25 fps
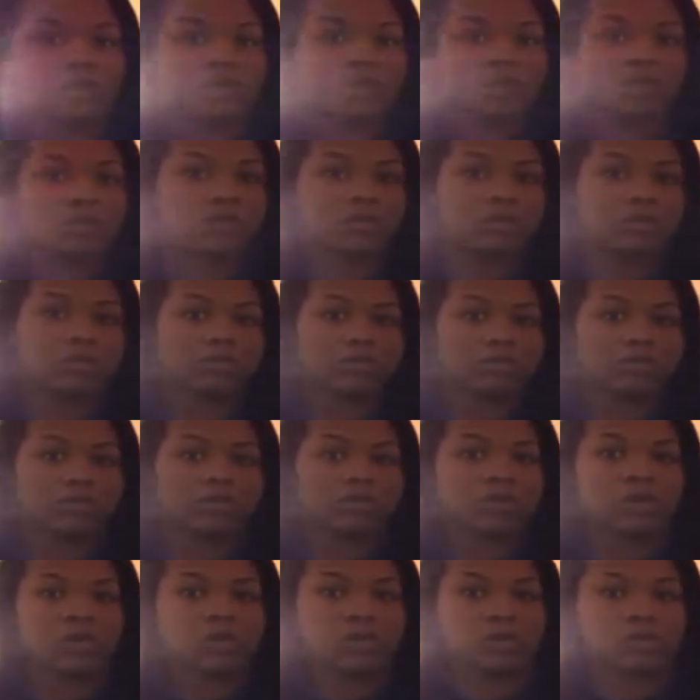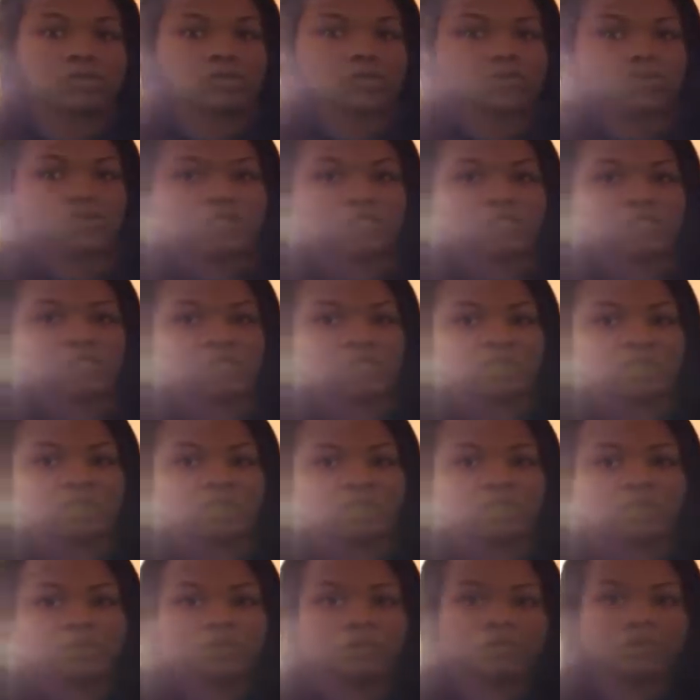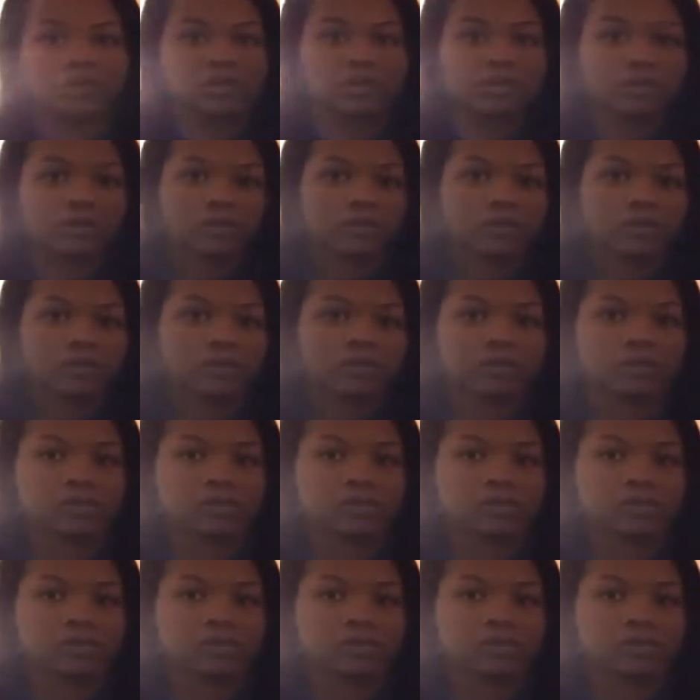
to eat some soft, mushy foods.